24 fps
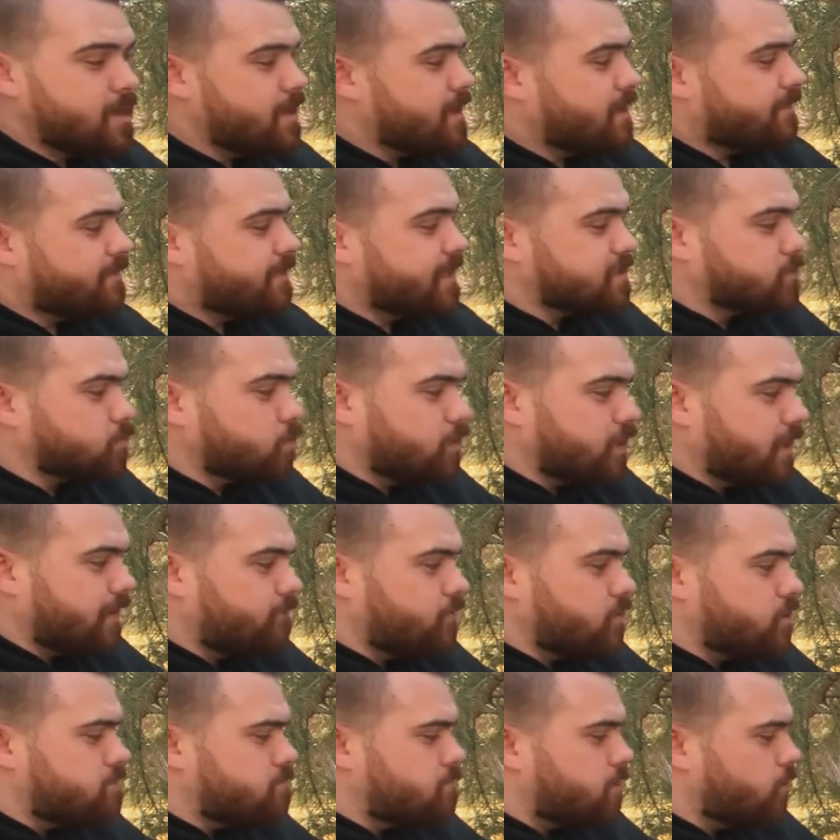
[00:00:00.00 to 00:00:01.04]
This will give you
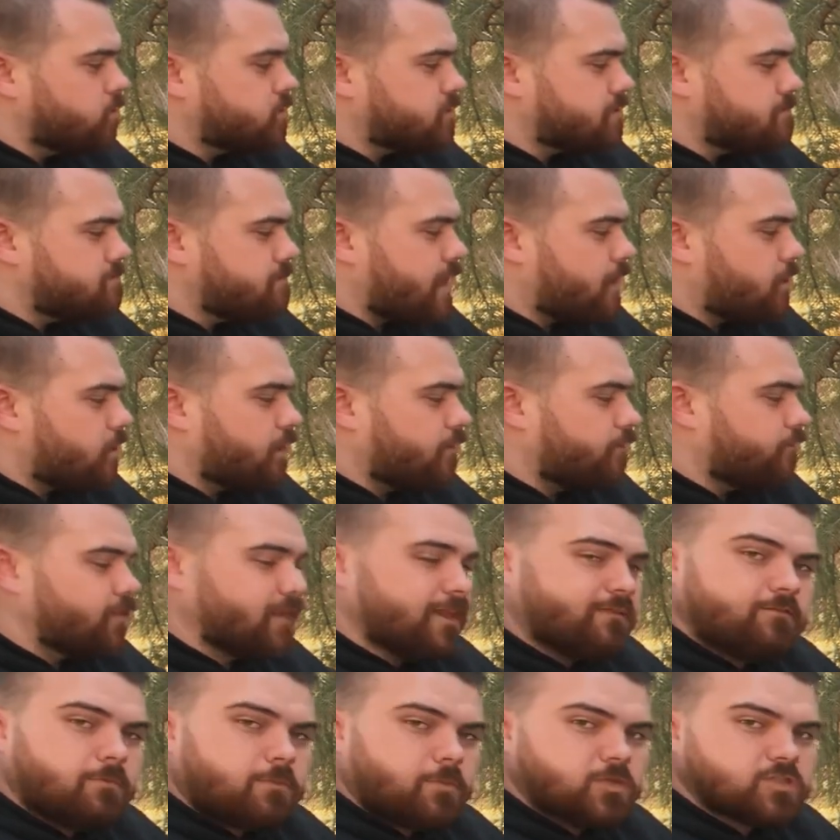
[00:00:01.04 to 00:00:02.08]
the most amount of
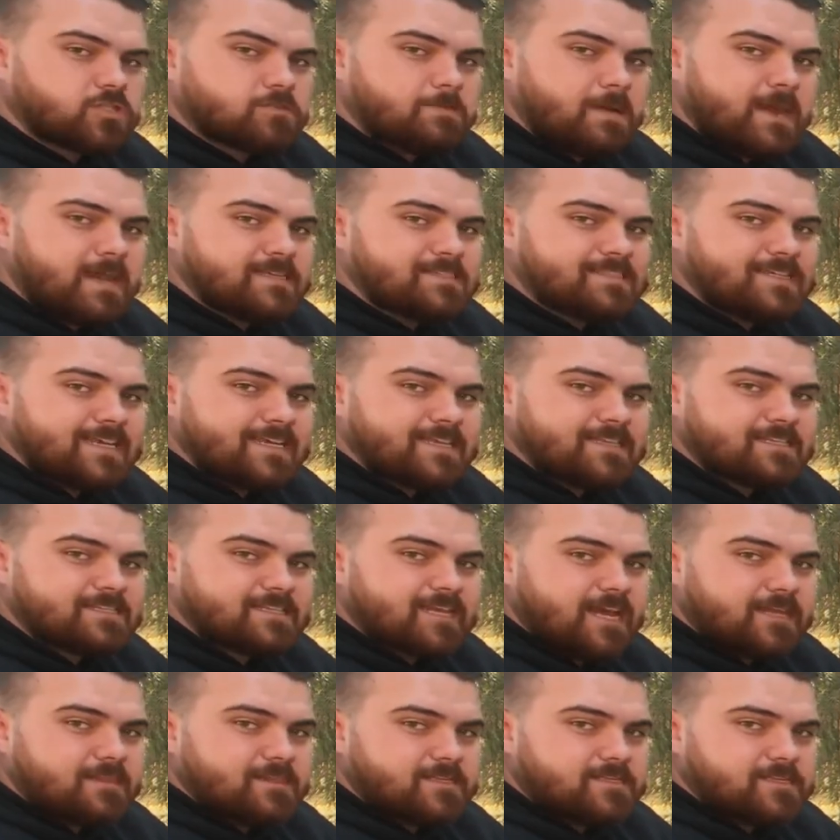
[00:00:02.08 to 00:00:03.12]
livable space
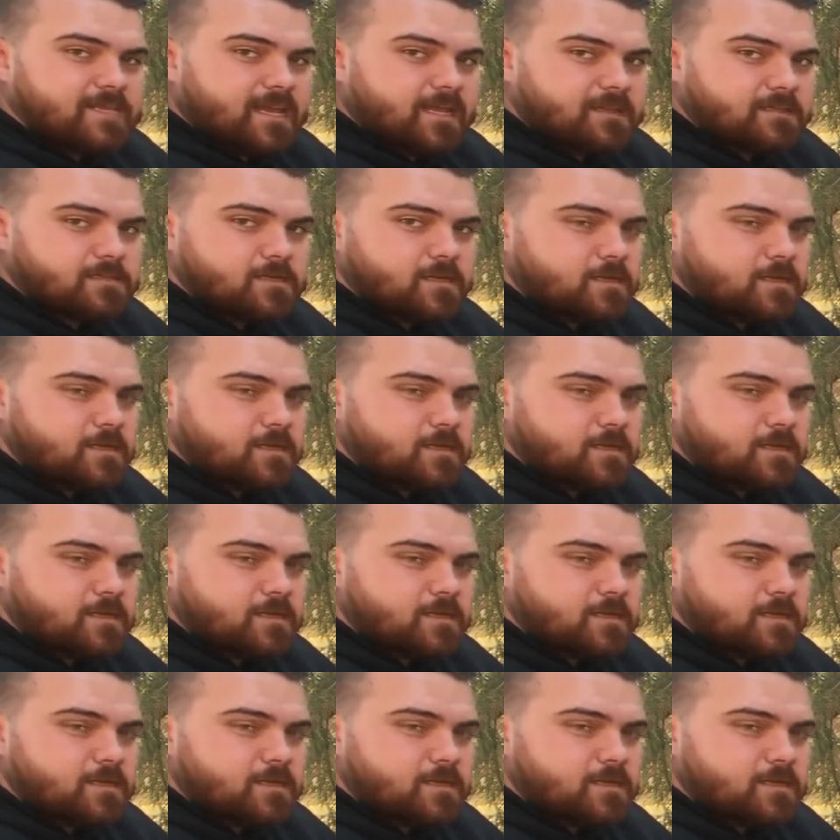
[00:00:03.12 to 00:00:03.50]
inside the tent.